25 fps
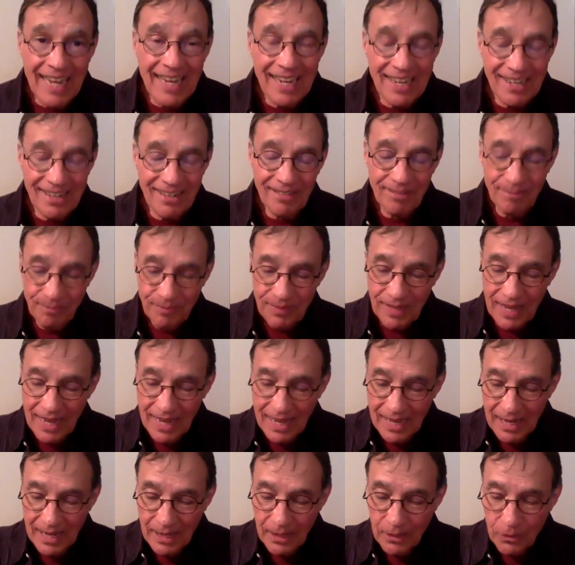Thank you.
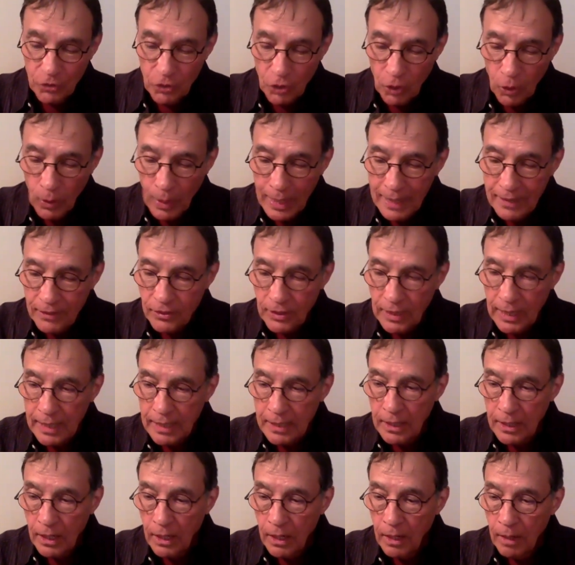So I
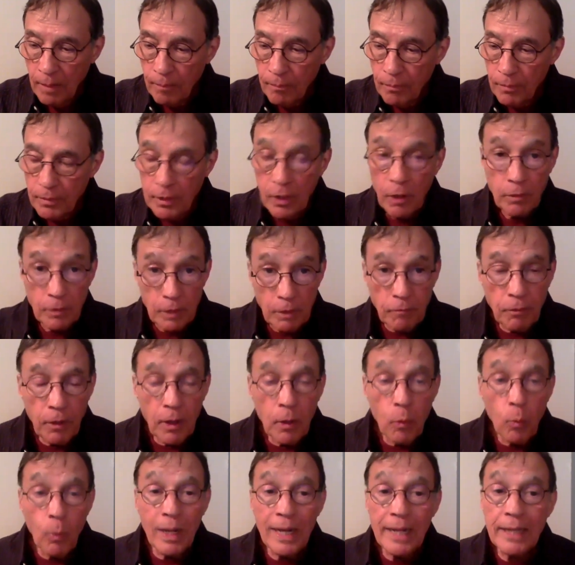said, they're
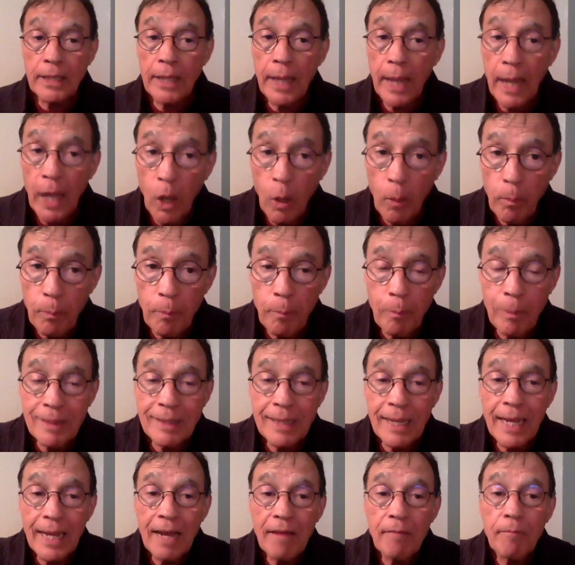very willing to help,
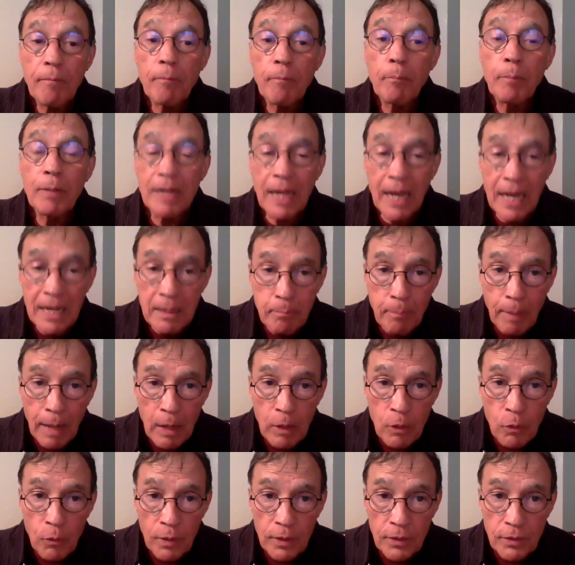but they have benign
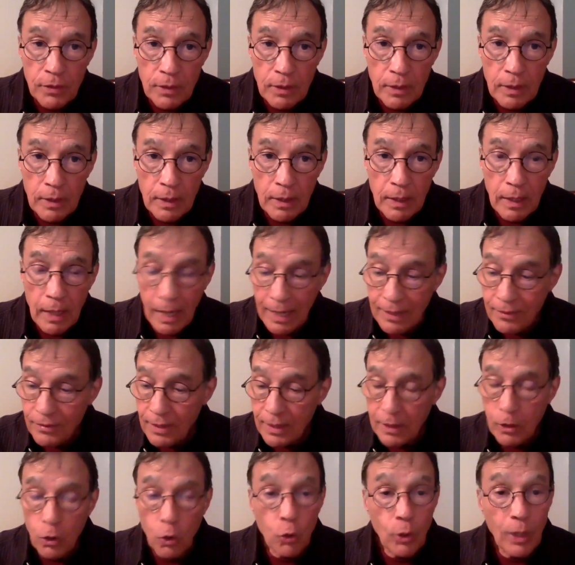boundaries. I
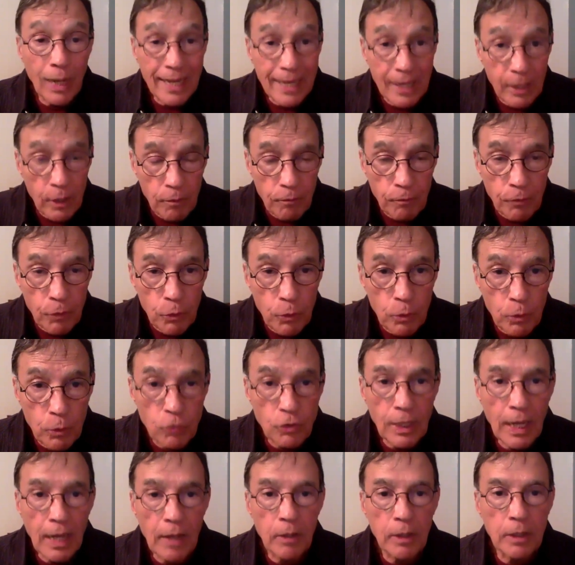said, could I interview you
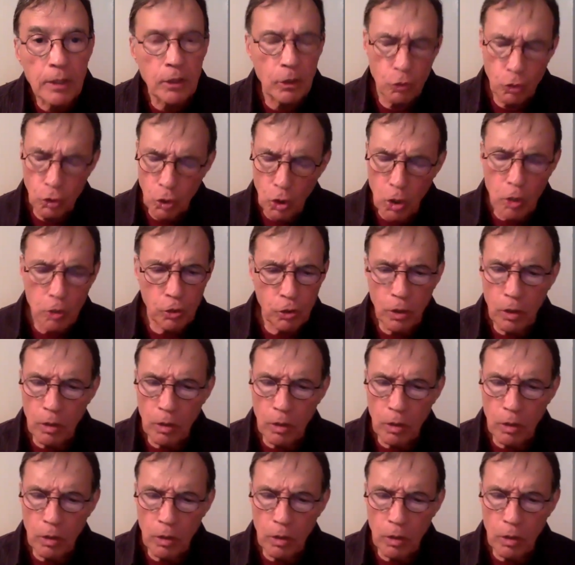Saturday? He said, sure.